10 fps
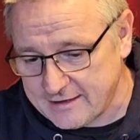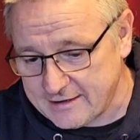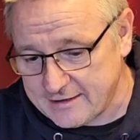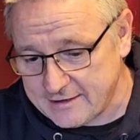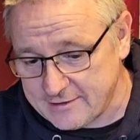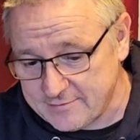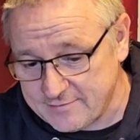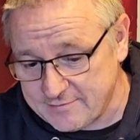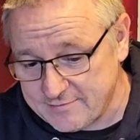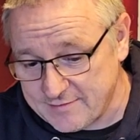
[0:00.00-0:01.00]

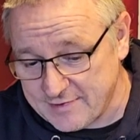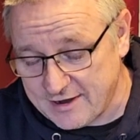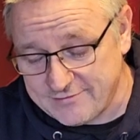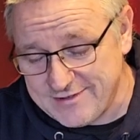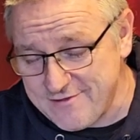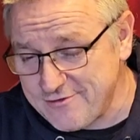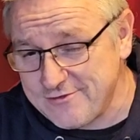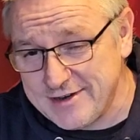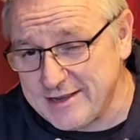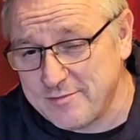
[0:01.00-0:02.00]
I've never
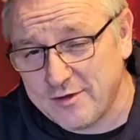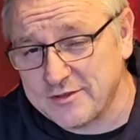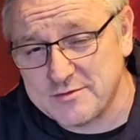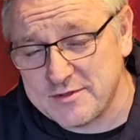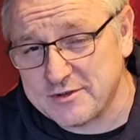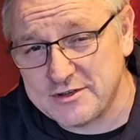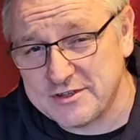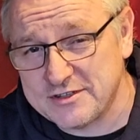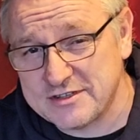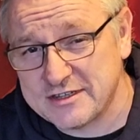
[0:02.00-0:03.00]
really bothered with
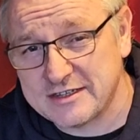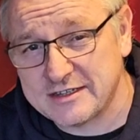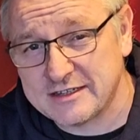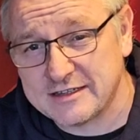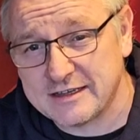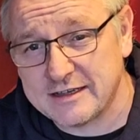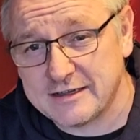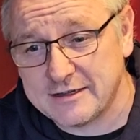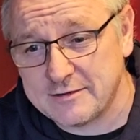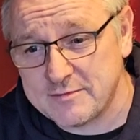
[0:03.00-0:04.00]
onions,
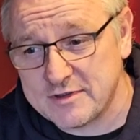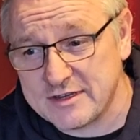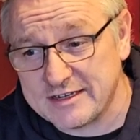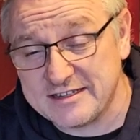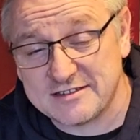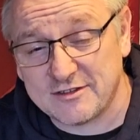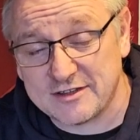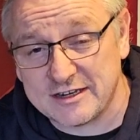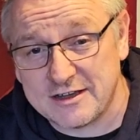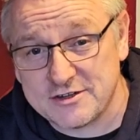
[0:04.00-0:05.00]
at least not
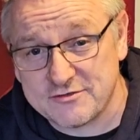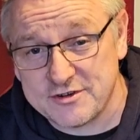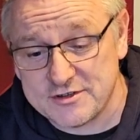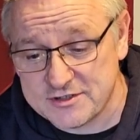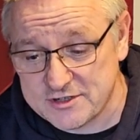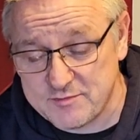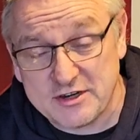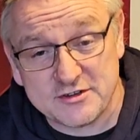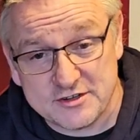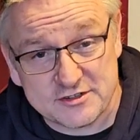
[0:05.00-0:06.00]
the larger onions.
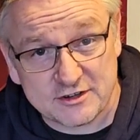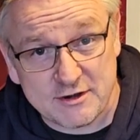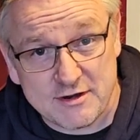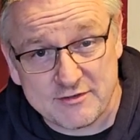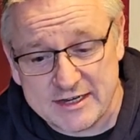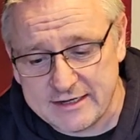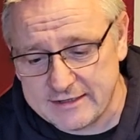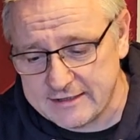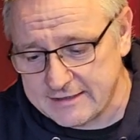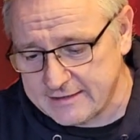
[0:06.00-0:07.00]
Spring onions I grow every
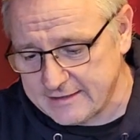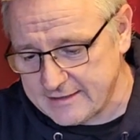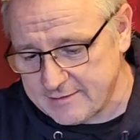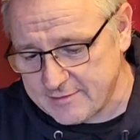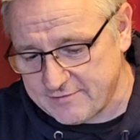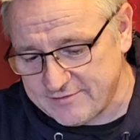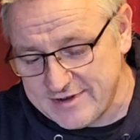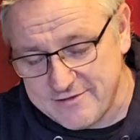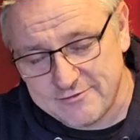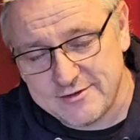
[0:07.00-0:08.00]
year. I've
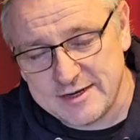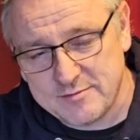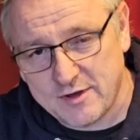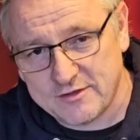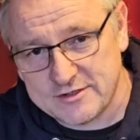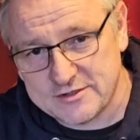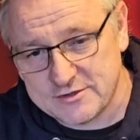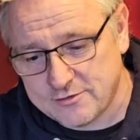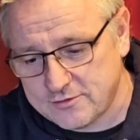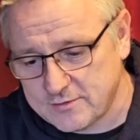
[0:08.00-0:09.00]
never really bothered
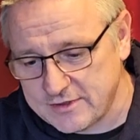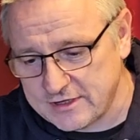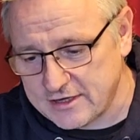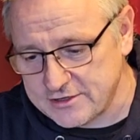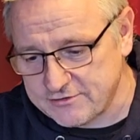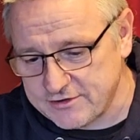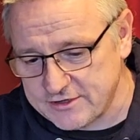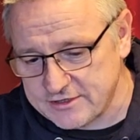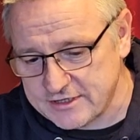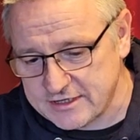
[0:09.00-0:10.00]
at all with the larger
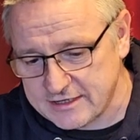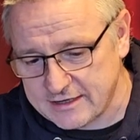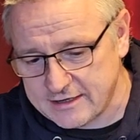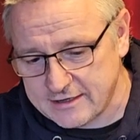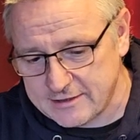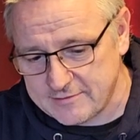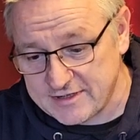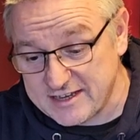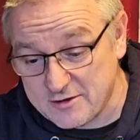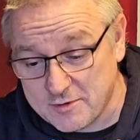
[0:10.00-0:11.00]
onions.
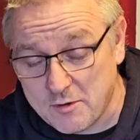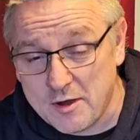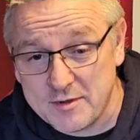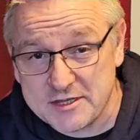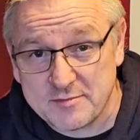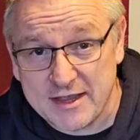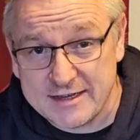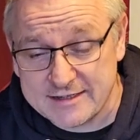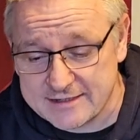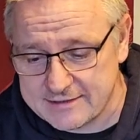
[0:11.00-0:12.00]
They take up quite a bit of
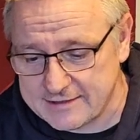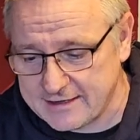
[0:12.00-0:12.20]
space.